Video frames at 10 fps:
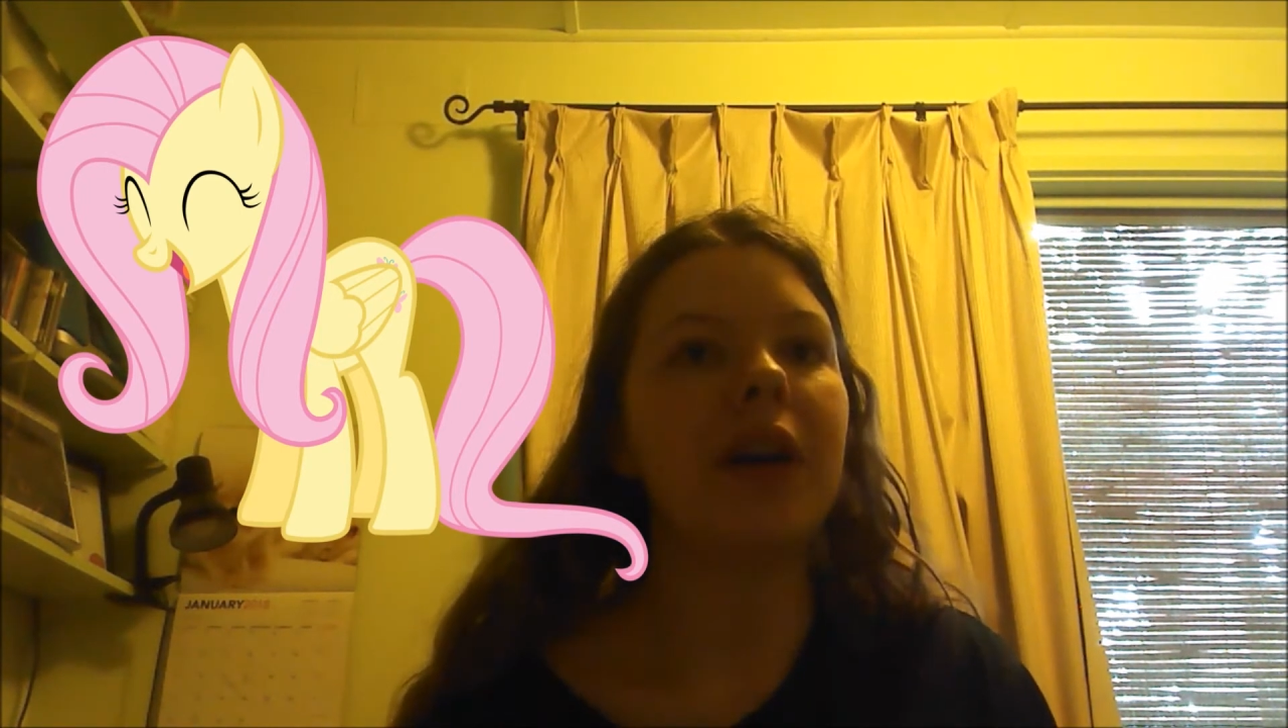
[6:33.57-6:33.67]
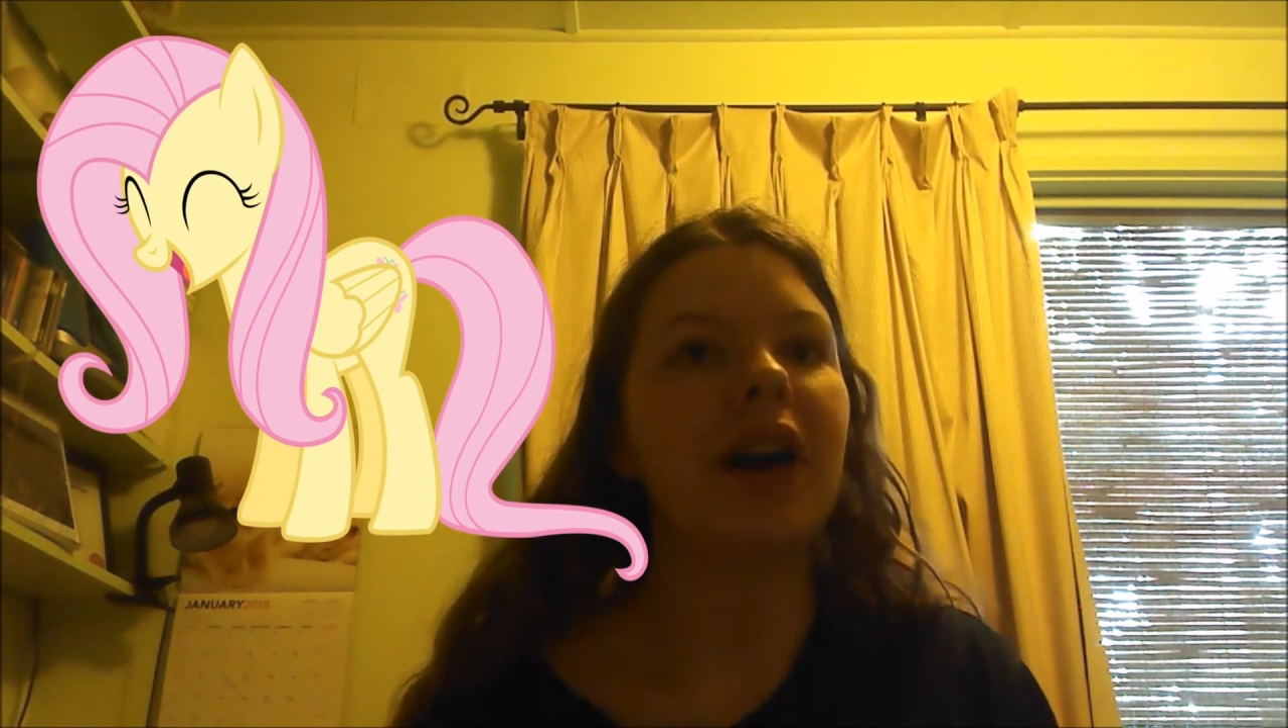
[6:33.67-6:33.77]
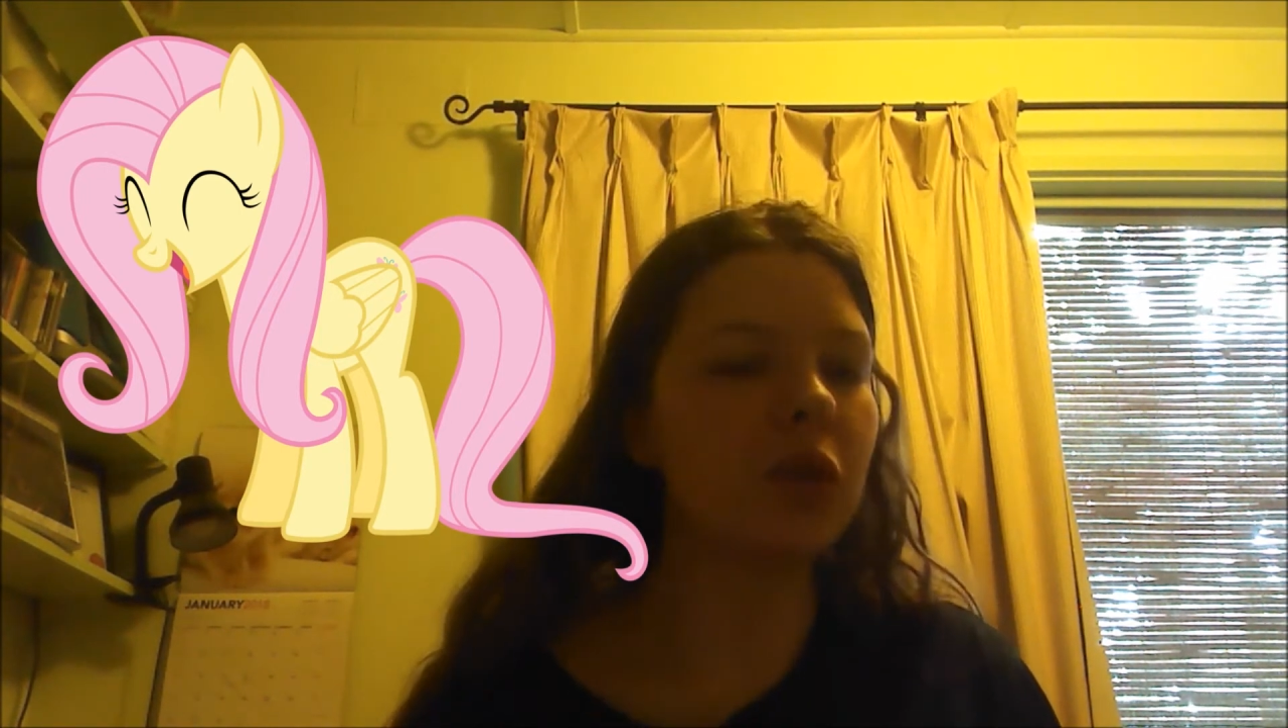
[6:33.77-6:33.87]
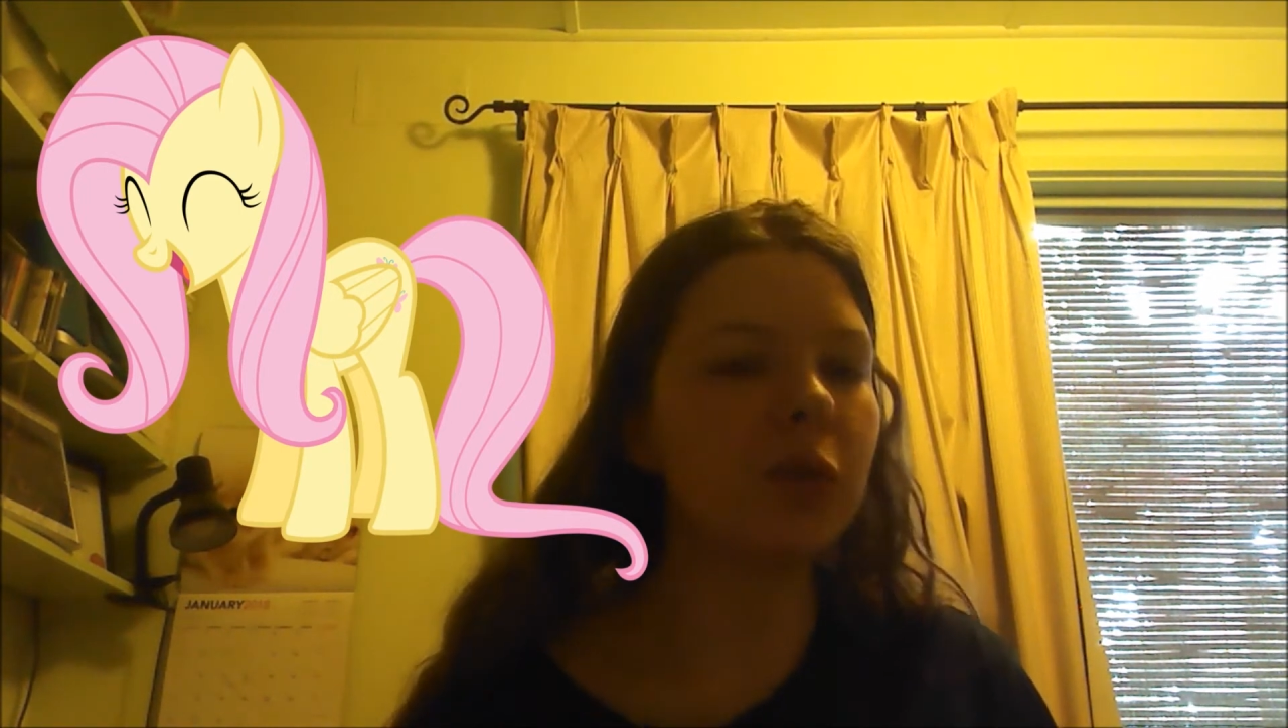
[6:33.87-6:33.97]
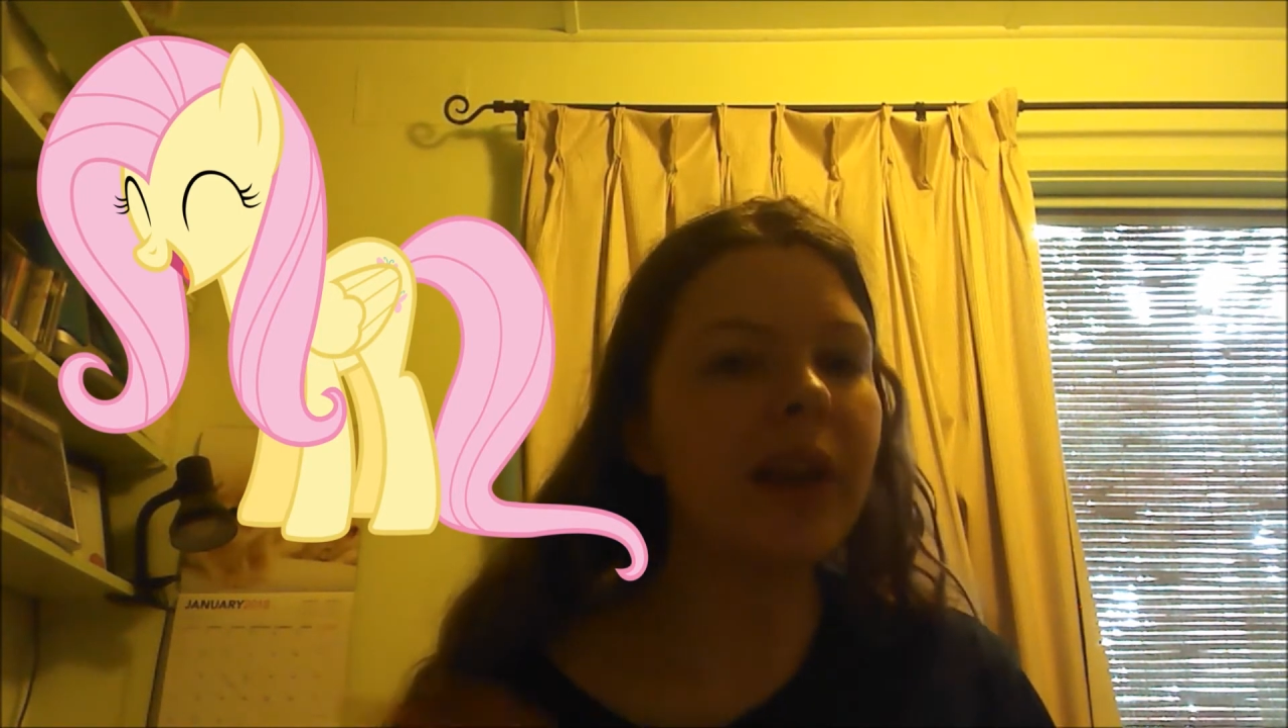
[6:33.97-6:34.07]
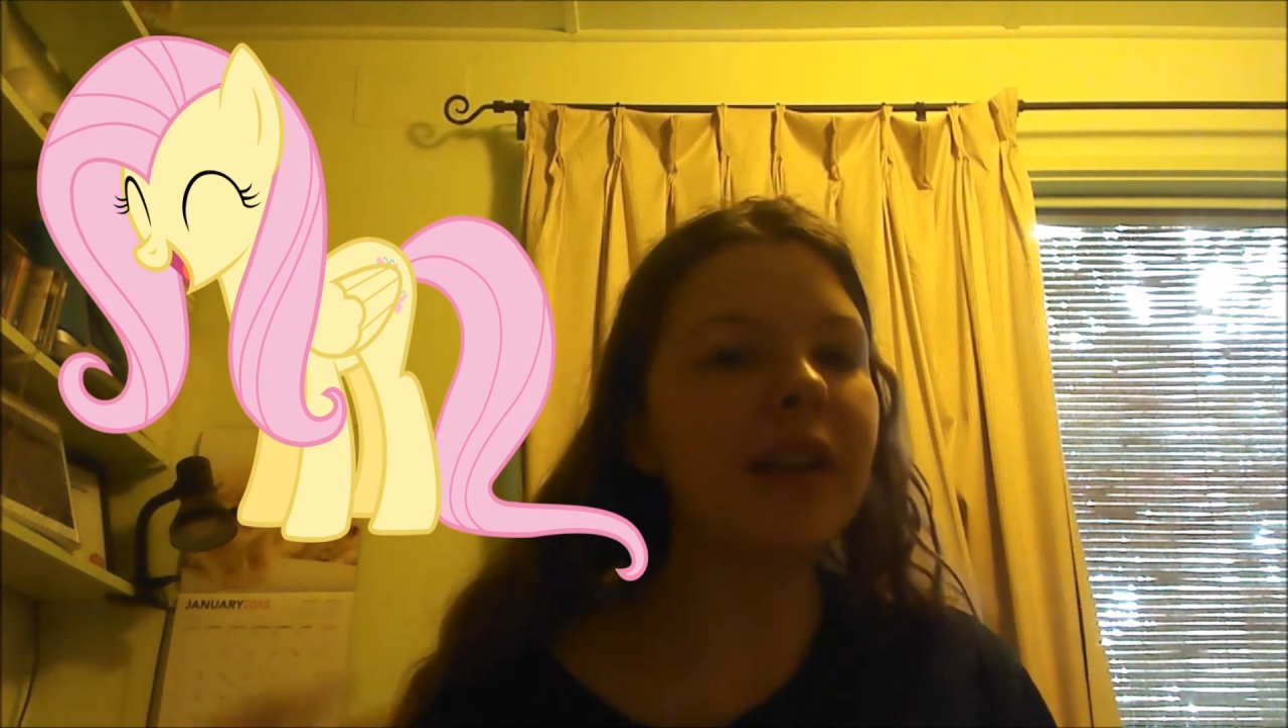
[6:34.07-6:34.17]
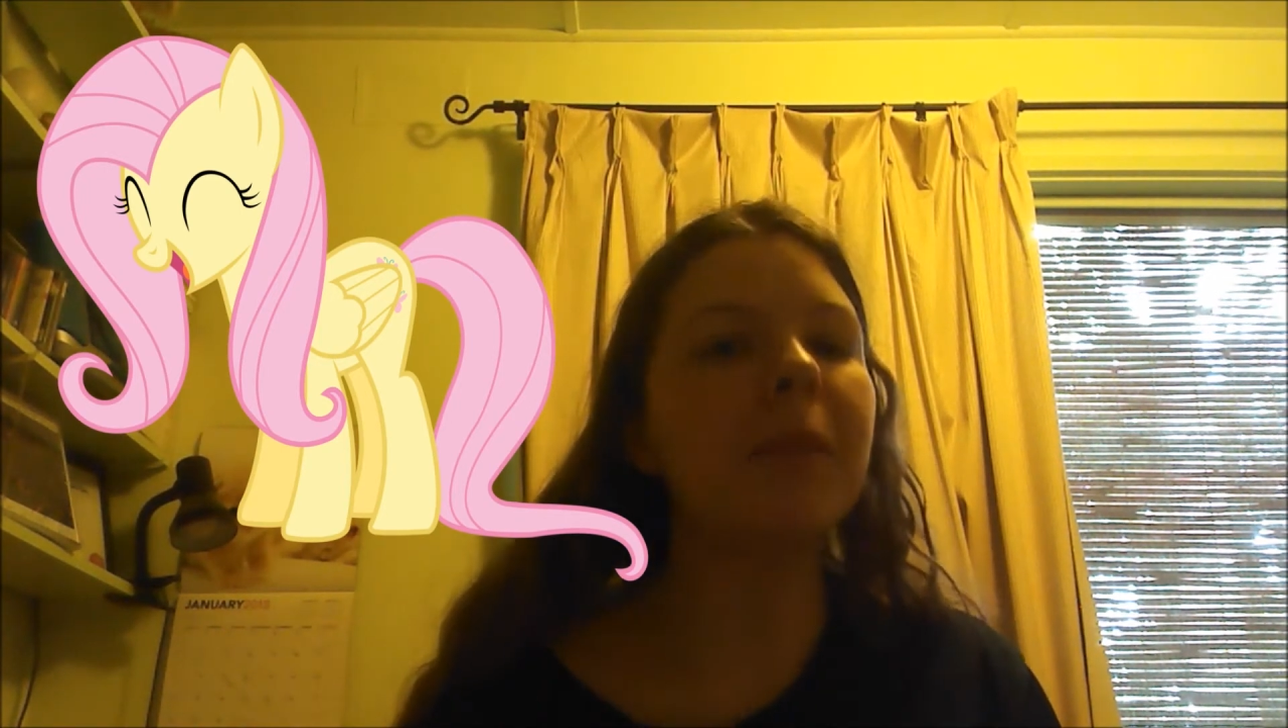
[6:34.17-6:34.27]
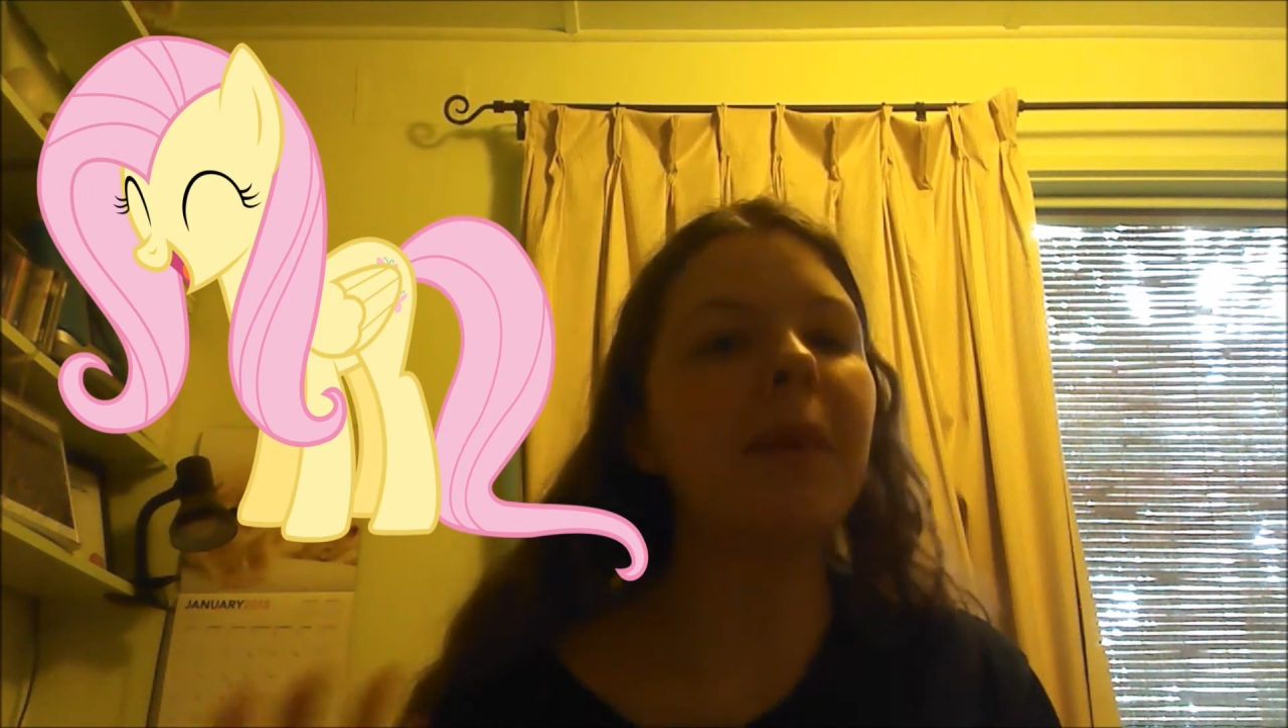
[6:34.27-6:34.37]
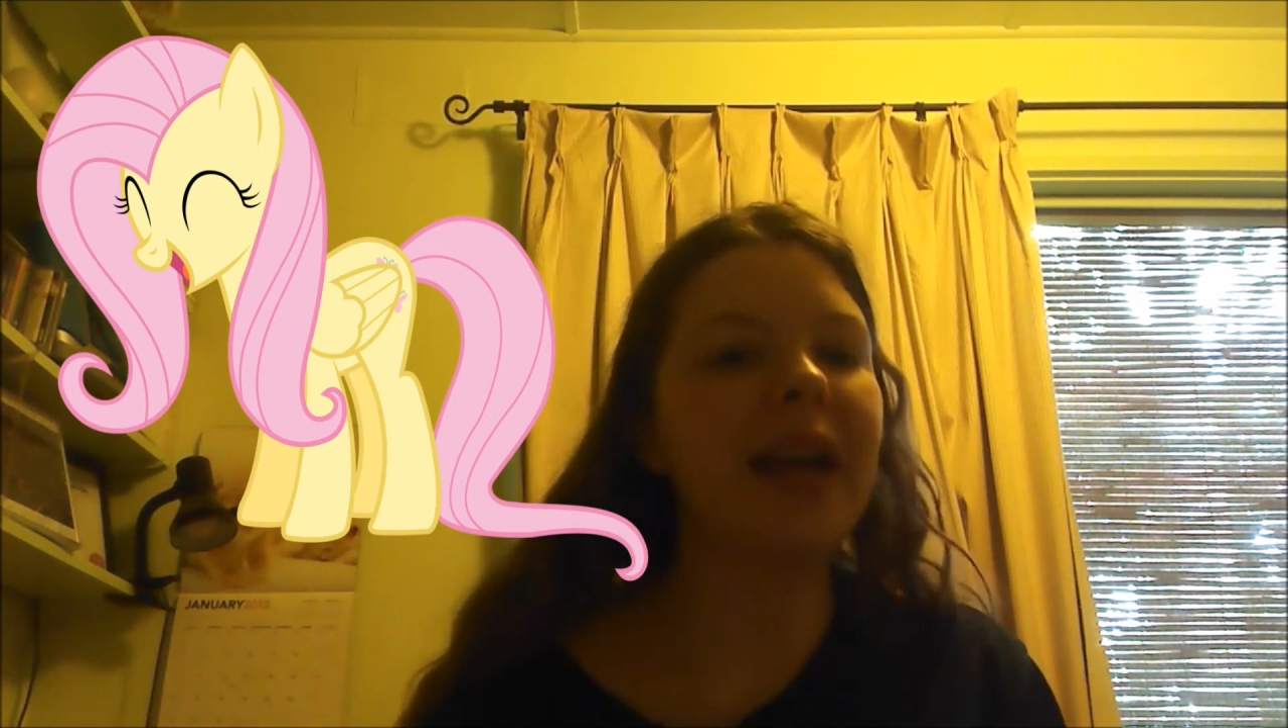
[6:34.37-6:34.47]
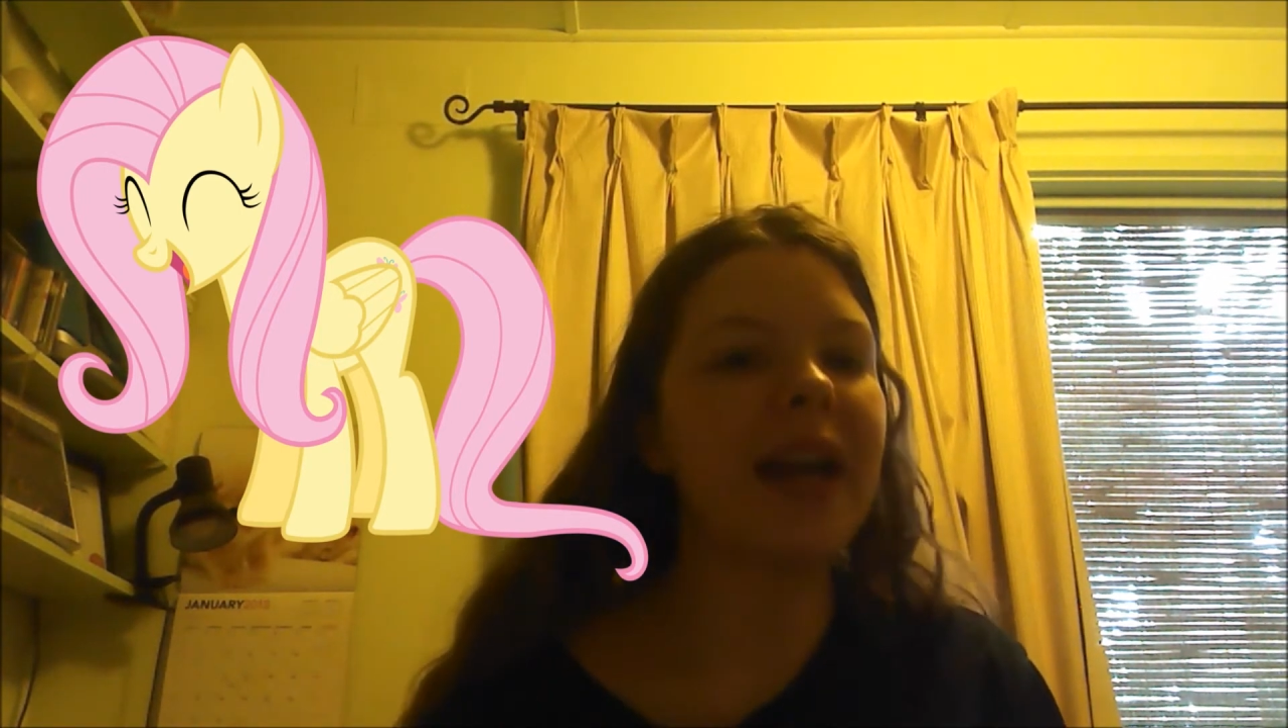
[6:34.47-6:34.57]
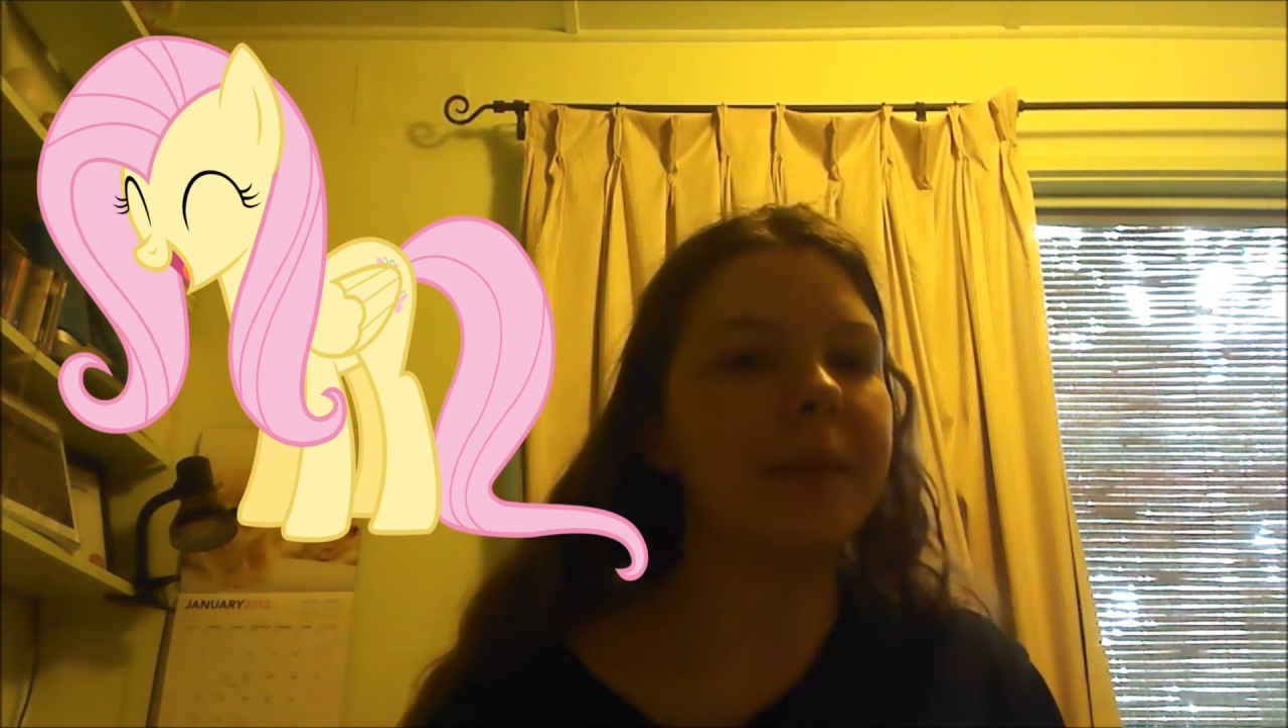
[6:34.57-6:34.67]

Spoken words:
I'm surrounded by